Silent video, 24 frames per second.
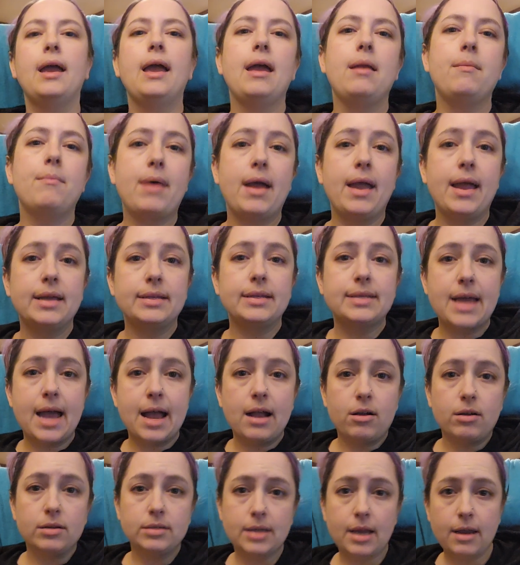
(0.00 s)
in my
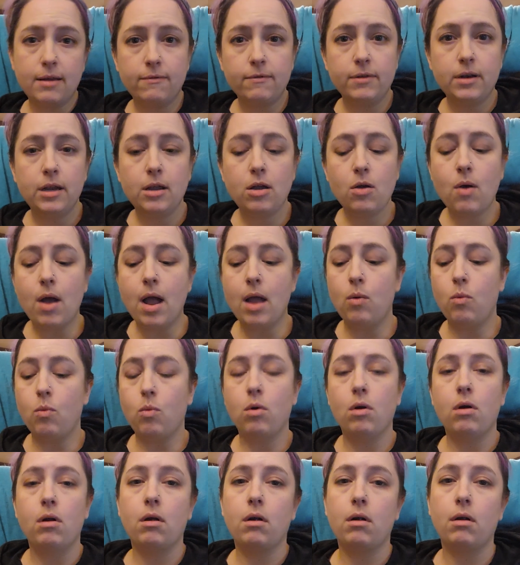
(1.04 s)
Attack on Titan video, I
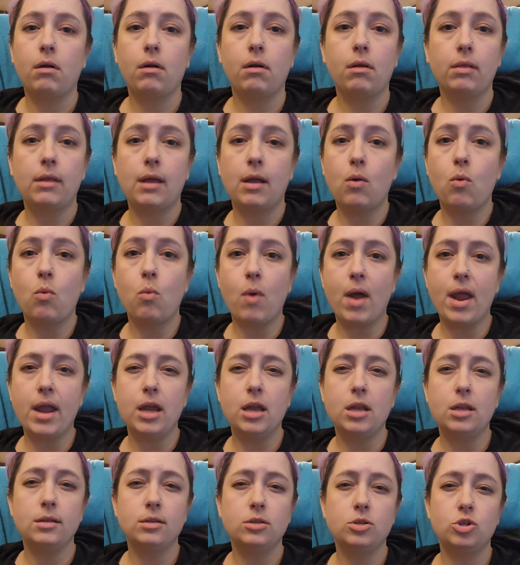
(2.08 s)
wore like
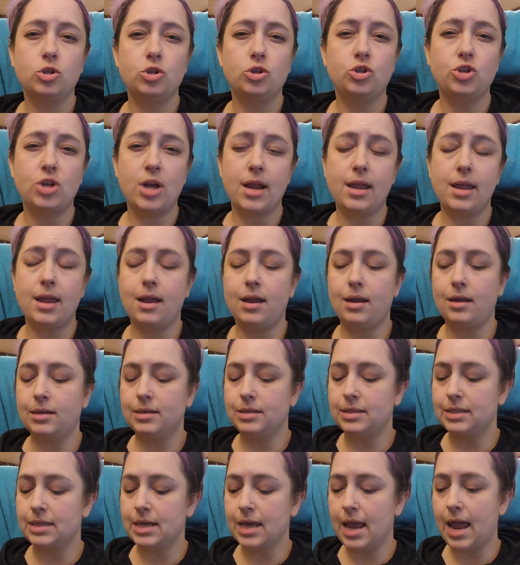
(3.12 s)
white
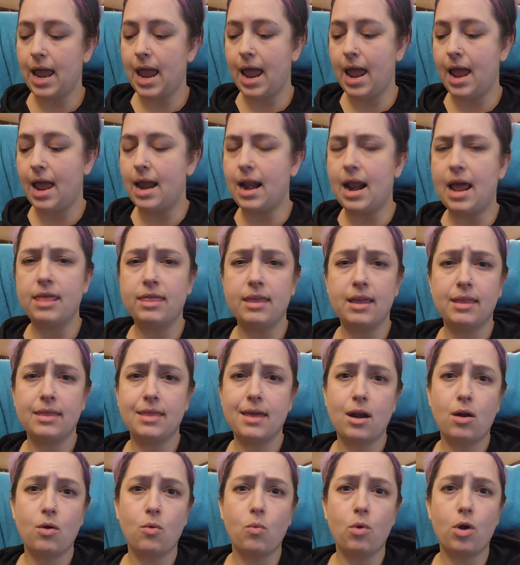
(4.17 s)
jeggings, and I think
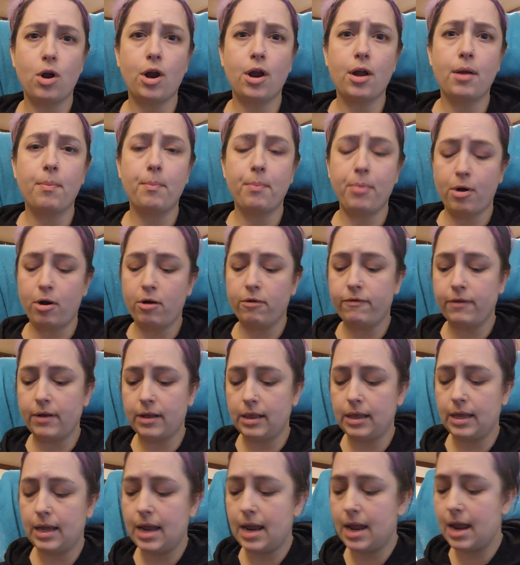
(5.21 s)
that'll work
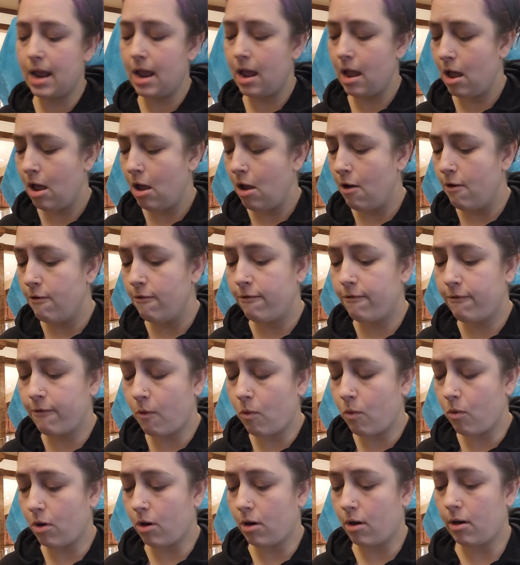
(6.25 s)
perfectly
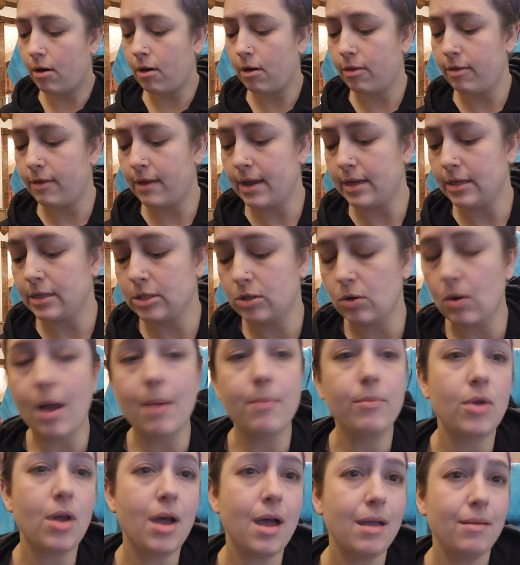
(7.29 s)
for this. So
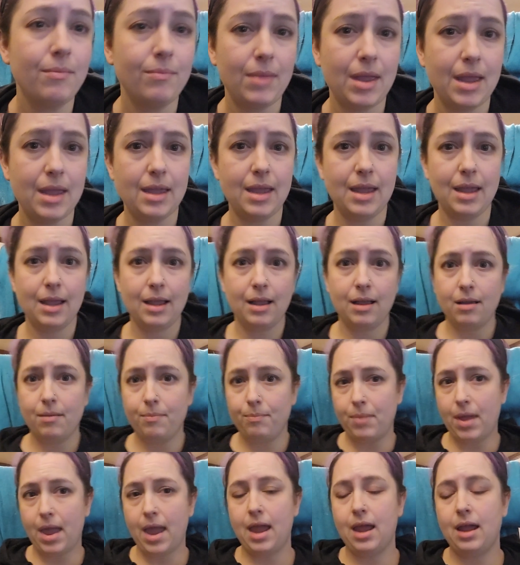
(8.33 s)
I'm not making
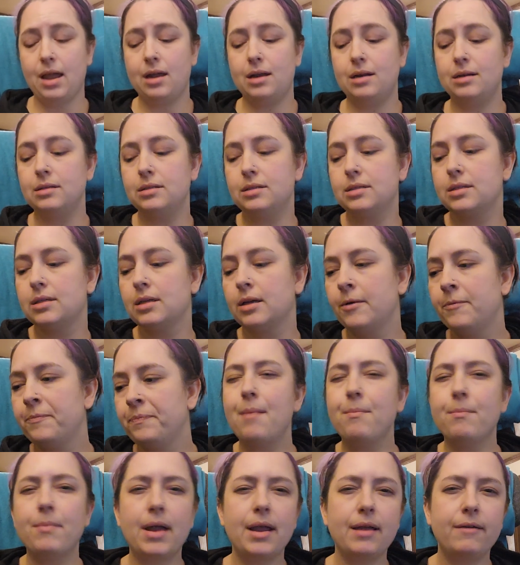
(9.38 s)
pants.
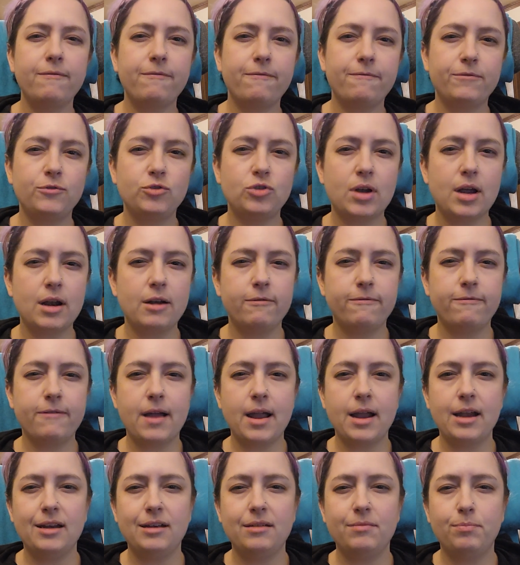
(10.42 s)
I might try to
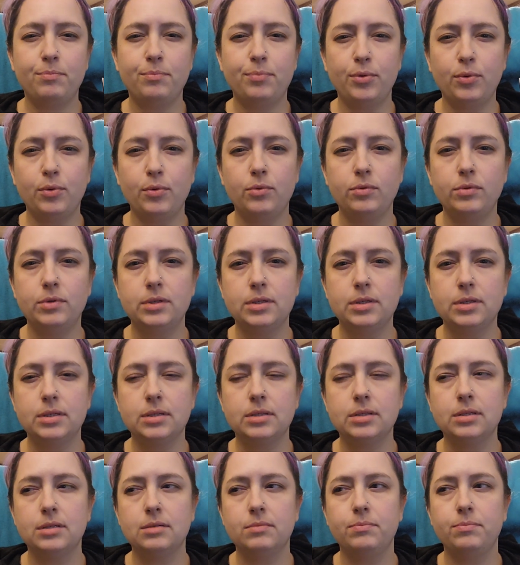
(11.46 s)
find
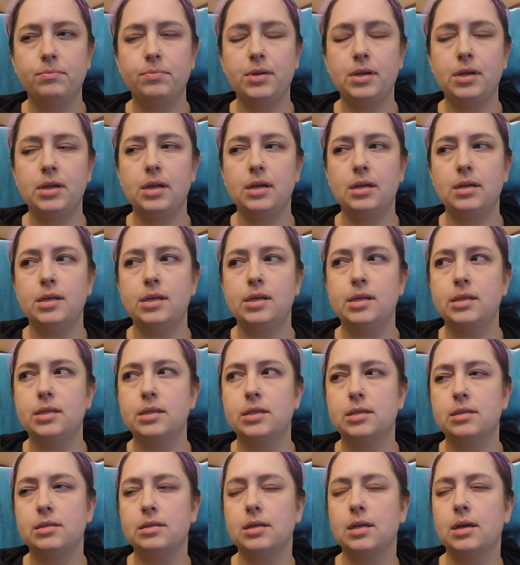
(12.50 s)
boots
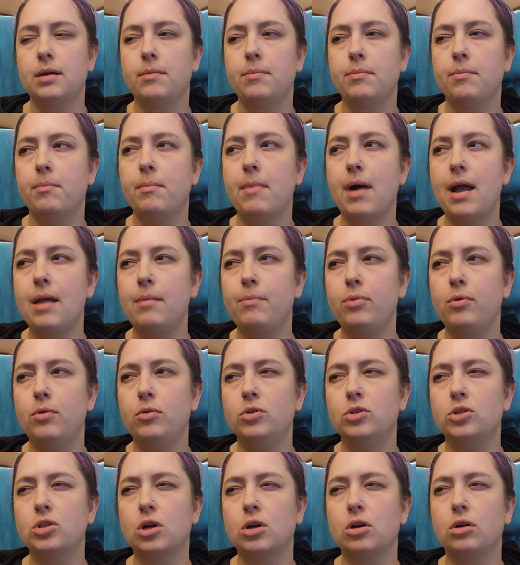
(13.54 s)
because my
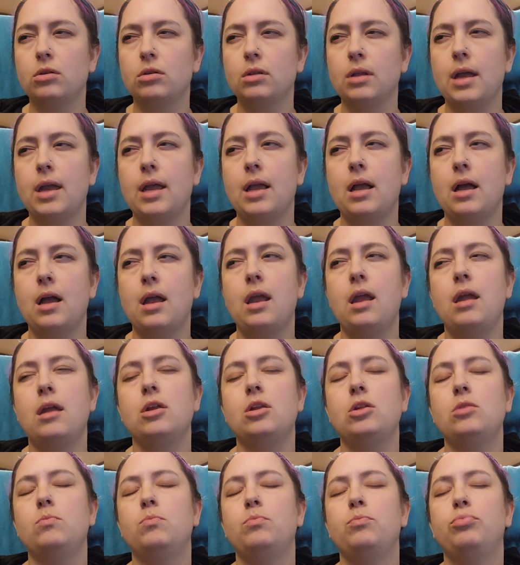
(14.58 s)
boots are like
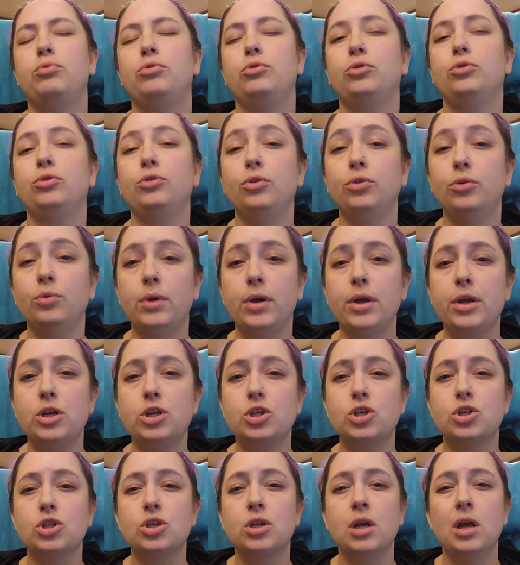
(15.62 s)
a
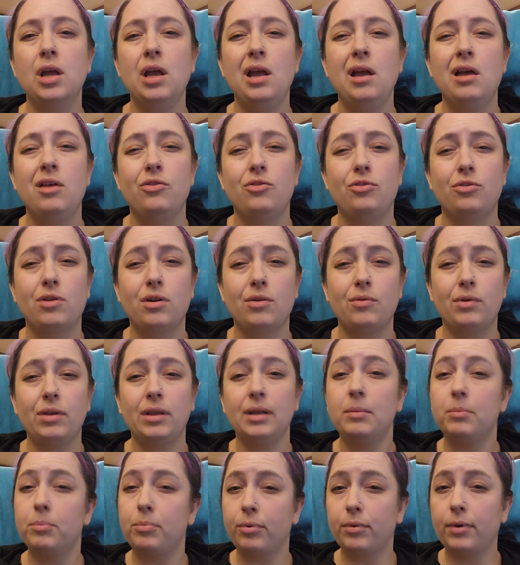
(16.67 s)
bluish, they're not
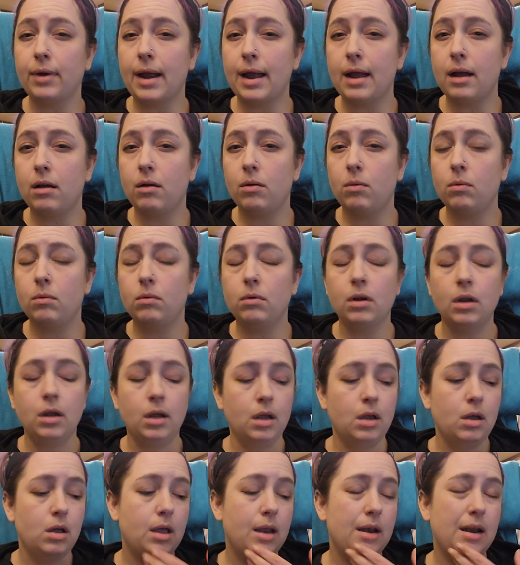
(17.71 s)
really brown,
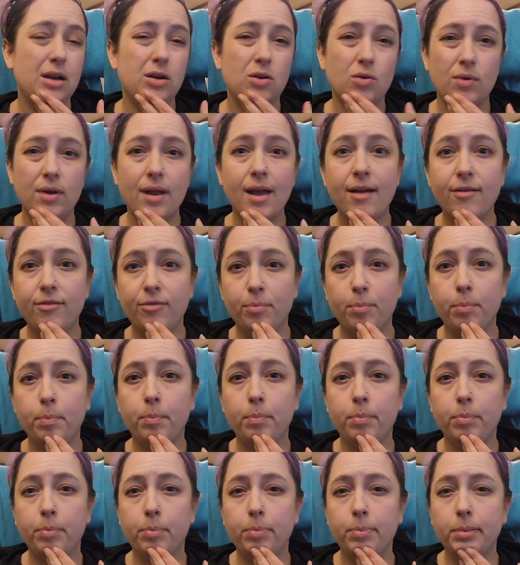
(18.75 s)
and I don't have
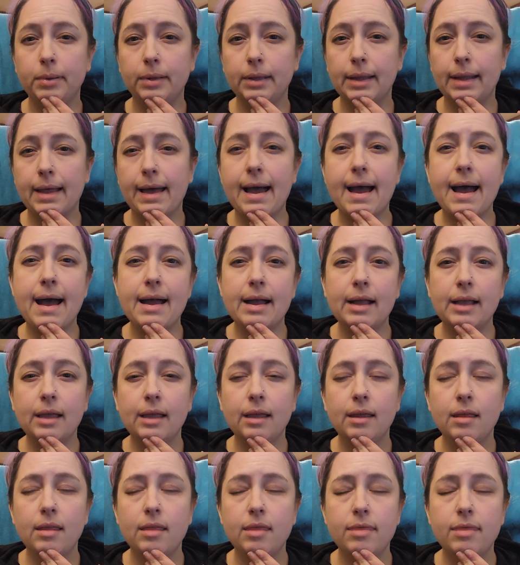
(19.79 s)
black
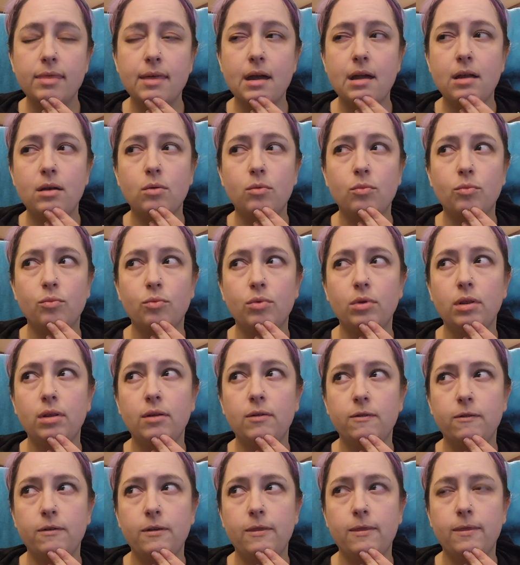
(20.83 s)
that really
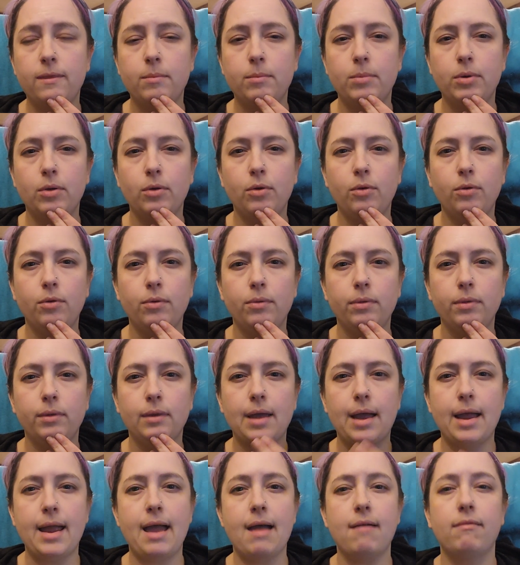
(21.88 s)
fit the bill.
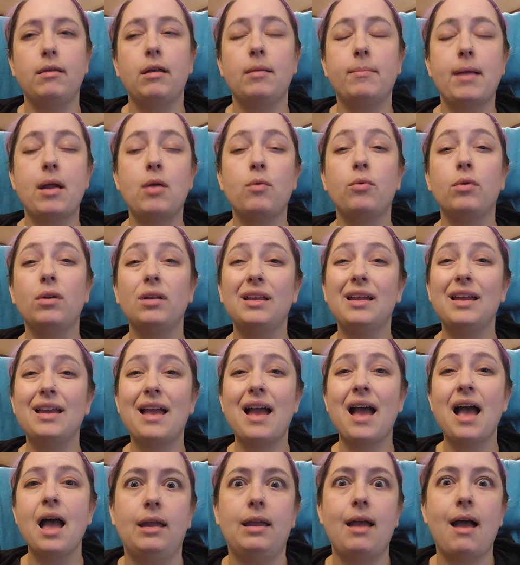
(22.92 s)
I have like my really
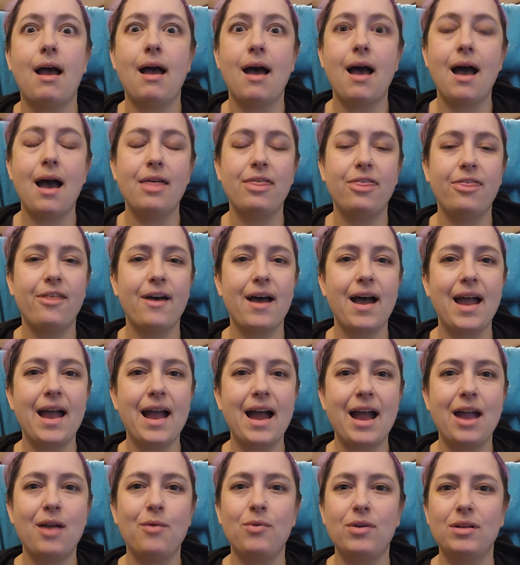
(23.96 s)
like thigh
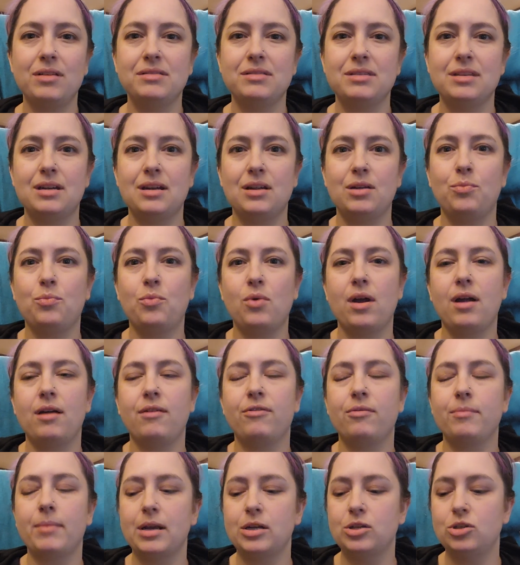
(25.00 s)
high ones that I wear
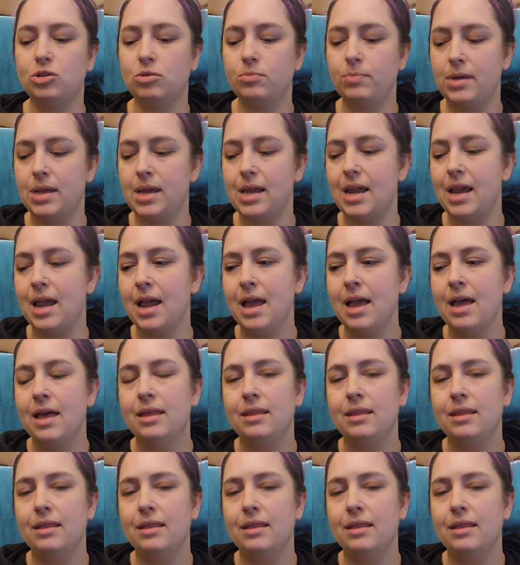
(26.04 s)
for my 2B.